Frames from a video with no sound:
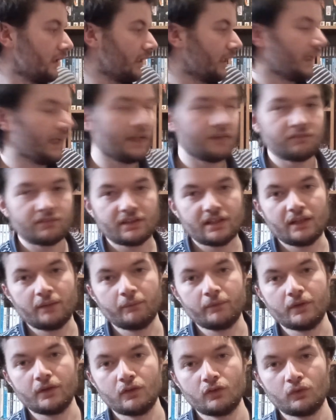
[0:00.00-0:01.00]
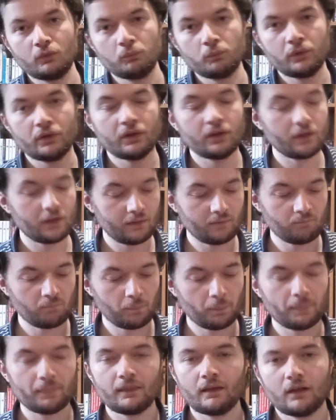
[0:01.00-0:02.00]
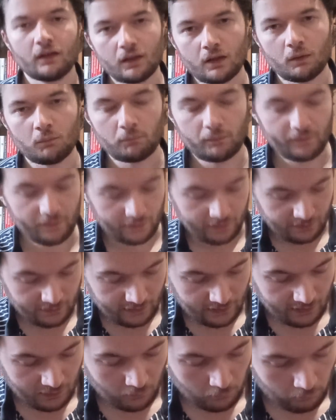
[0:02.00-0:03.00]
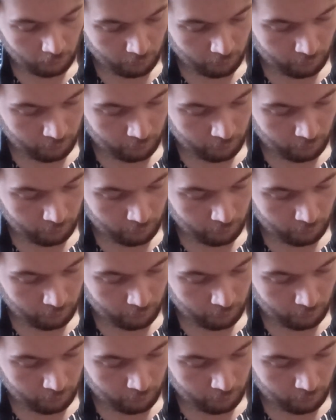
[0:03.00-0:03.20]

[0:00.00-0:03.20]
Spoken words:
I have it down there somewhere. Can't bother getting it out.